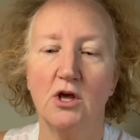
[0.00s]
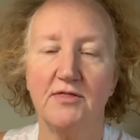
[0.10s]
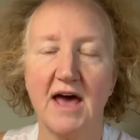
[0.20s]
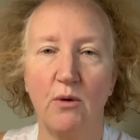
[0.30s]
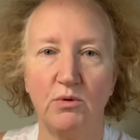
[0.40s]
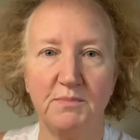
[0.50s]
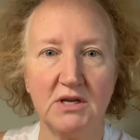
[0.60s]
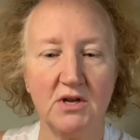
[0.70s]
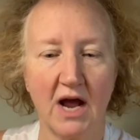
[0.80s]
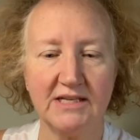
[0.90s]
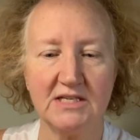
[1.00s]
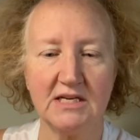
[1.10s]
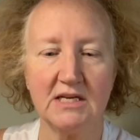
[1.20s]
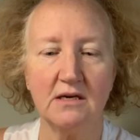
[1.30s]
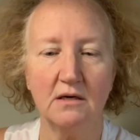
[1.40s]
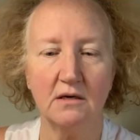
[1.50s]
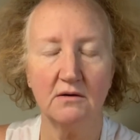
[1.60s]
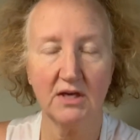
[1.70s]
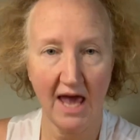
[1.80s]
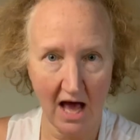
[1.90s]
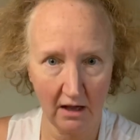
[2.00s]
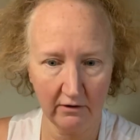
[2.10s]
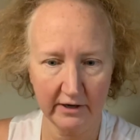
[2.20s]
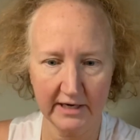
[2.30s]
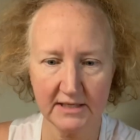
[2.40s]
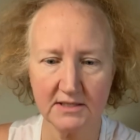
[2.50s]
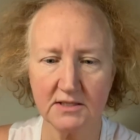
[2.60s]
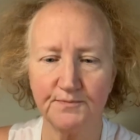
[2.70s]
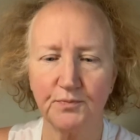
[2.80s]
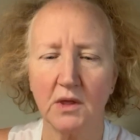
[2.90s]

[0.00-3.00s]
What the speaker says: that would be 90 calories,